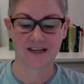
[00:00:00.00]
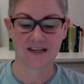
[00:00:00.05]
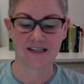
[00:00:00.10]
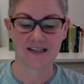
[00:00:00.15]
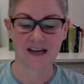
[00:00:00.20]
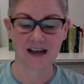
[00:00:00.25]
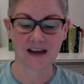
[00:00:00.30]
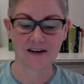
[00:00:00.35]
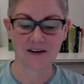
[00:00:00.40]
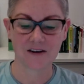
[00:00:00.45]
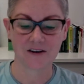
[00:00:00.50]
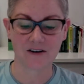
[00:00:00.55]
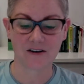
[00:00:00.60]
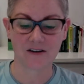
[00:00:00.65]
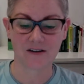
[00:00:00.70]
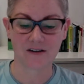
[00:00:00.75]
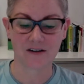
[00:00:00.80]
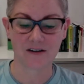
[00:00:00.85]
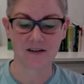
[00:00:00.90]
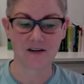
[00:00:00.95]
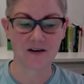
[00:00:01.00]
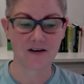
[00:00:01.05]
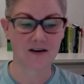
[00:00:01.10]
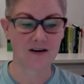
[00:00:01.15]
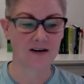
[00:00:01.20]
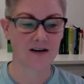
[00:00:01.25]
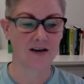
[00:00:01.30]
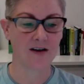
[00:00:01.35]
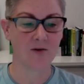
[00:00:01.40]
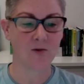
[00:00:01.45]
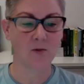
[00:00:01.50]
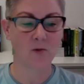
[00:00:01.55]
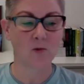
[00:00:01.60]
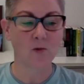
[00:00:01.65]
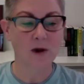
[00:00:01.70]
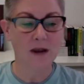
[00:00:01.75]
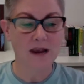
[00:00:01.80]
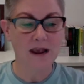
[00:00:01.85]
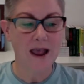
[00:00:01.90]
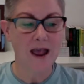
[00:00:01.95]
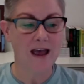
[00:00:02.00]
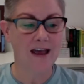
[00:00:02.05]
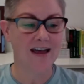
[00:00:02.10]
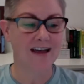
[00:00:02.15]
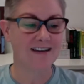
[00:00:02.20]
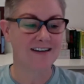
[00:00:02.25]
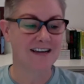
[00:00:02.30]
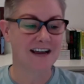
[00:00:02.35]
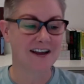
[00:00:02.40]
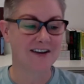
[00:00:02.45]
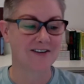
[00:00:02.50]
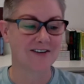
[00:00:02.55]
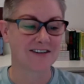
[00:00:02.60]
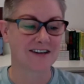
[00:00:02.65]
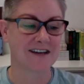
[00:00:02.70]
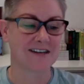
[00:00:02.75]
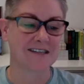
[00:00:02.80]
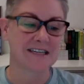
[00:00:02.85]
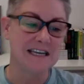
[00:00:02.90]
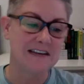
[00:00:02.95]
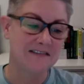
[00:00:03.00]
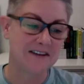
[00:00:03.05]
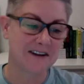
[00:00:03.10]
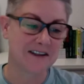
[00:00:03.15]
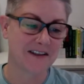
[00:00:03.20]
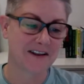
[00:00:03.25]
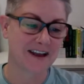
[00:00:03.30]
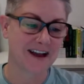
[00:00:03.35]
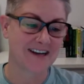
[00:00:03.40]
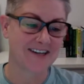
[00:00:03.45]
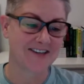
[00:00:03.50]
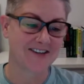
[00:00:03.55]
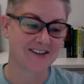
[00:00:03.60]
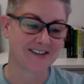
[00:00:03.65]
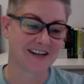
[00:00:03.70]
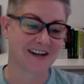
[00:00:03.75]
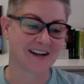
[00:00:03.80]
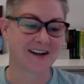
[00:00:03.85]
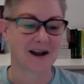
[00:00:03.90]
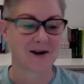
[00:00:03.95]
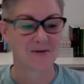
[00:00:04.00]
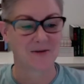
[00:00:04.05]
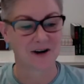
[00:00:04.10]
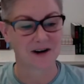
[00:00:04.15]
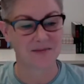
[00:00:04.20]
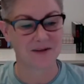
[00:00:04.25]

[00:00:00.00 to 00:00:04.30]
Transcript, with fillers: Daniel, look, we, Daniel says, even in the National Senate, I worry